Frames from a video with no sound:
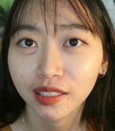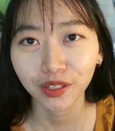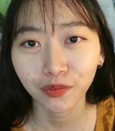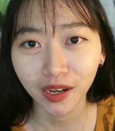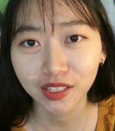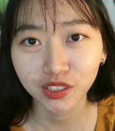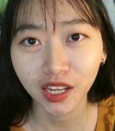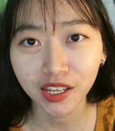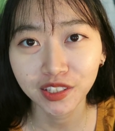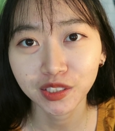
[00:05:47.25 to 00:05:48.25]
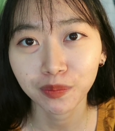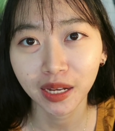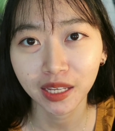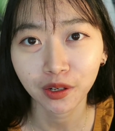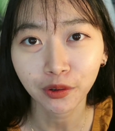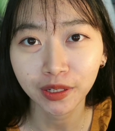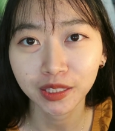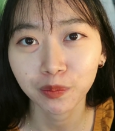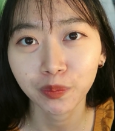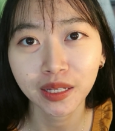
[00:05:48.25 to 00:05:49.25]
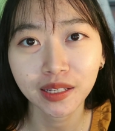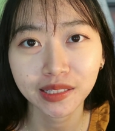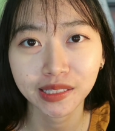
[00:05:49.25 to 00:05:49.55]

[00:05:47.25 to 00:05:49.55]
If I change my current pink